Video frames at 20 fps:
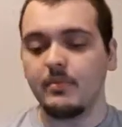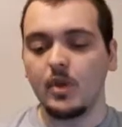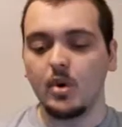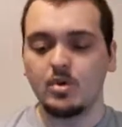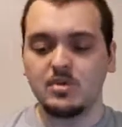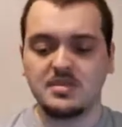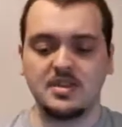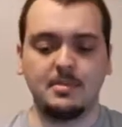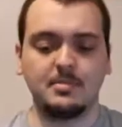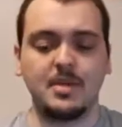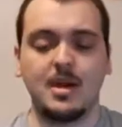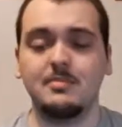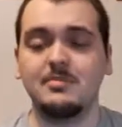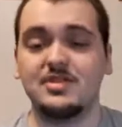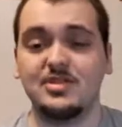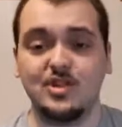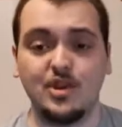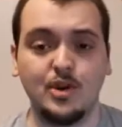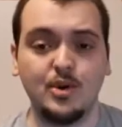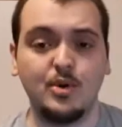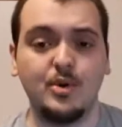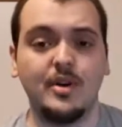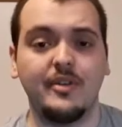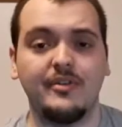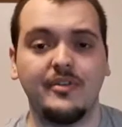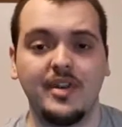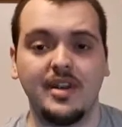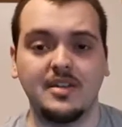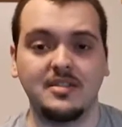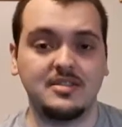or sometimes two
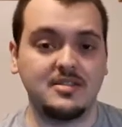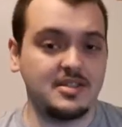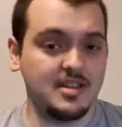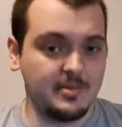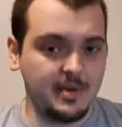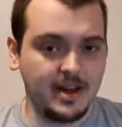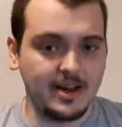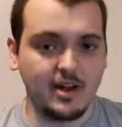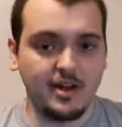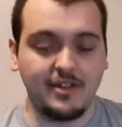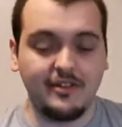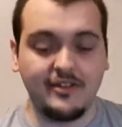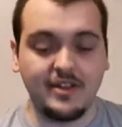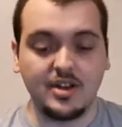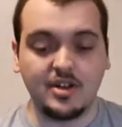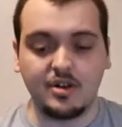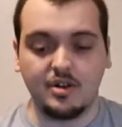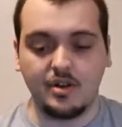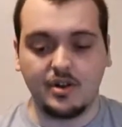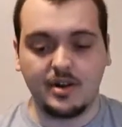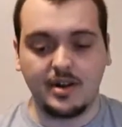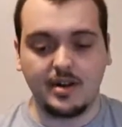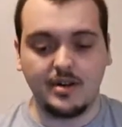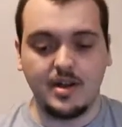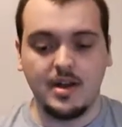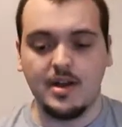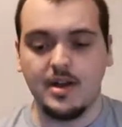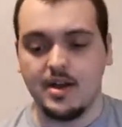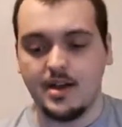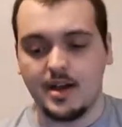if it, depending on the vehicle and
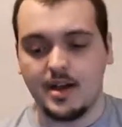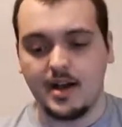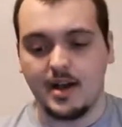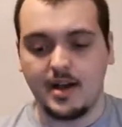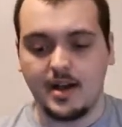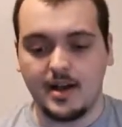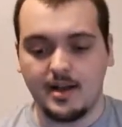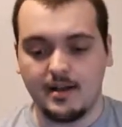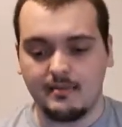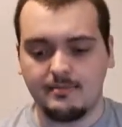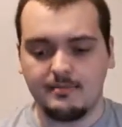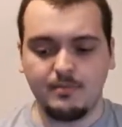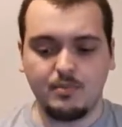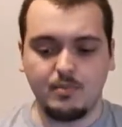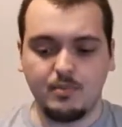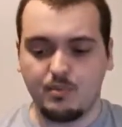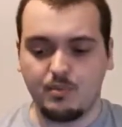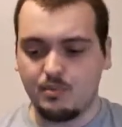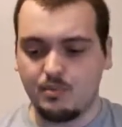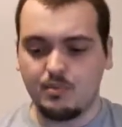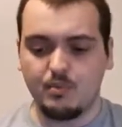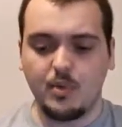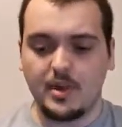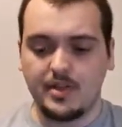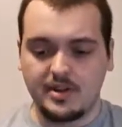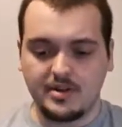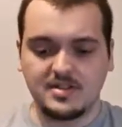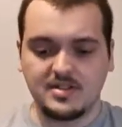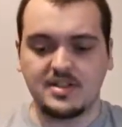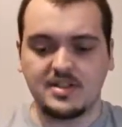uh, what
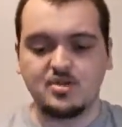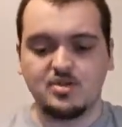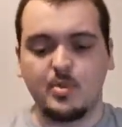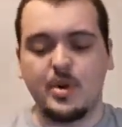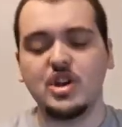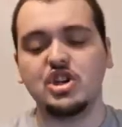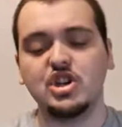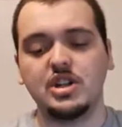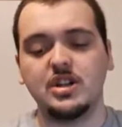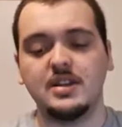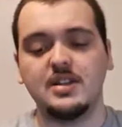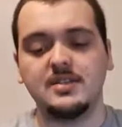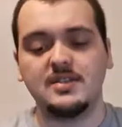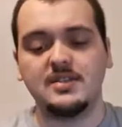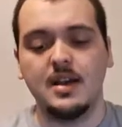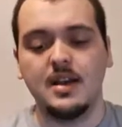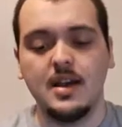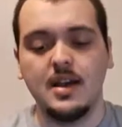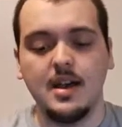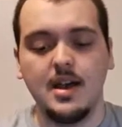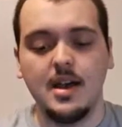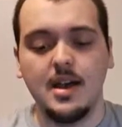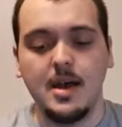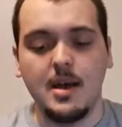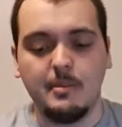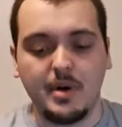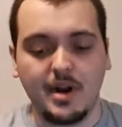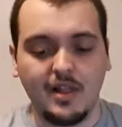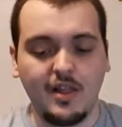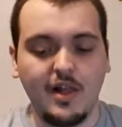their situation is.
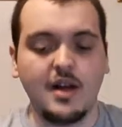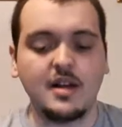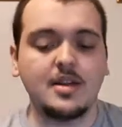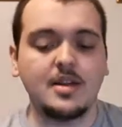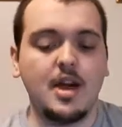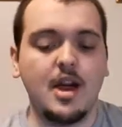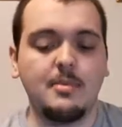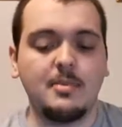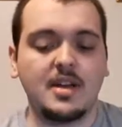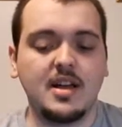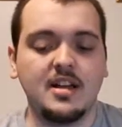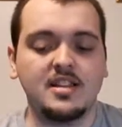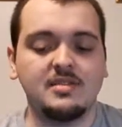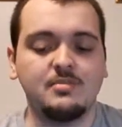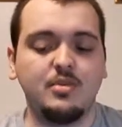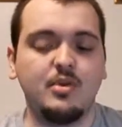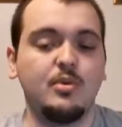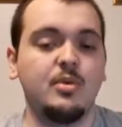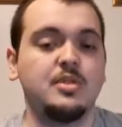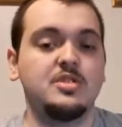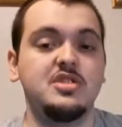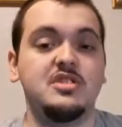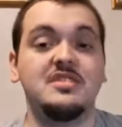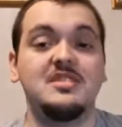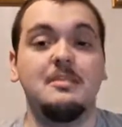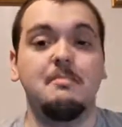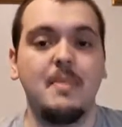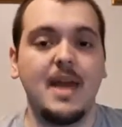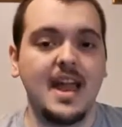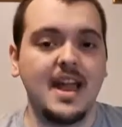But a lot of time the customer would just
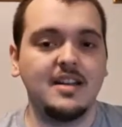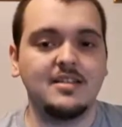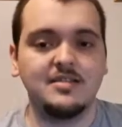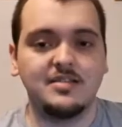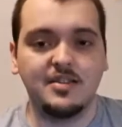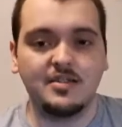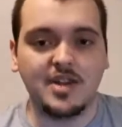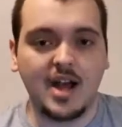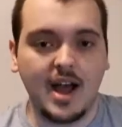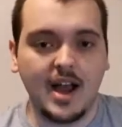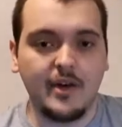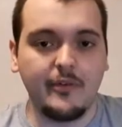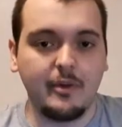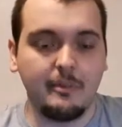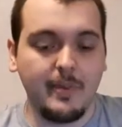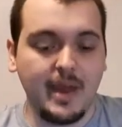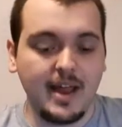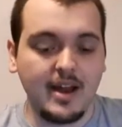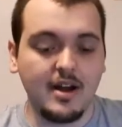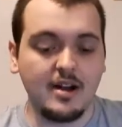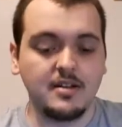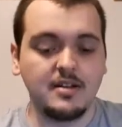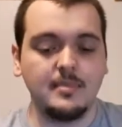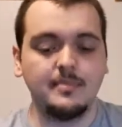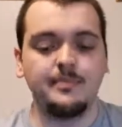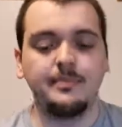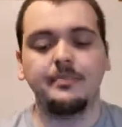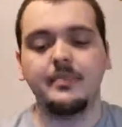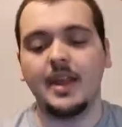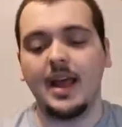demand their tire repaired.
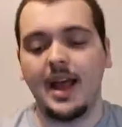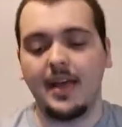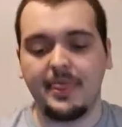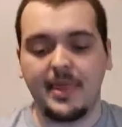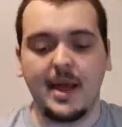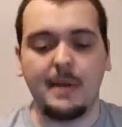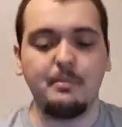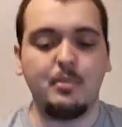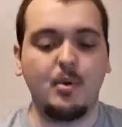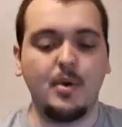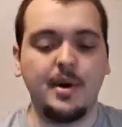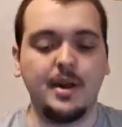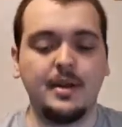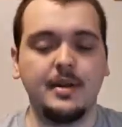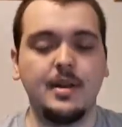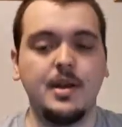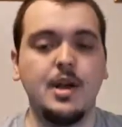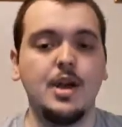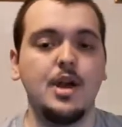At that point,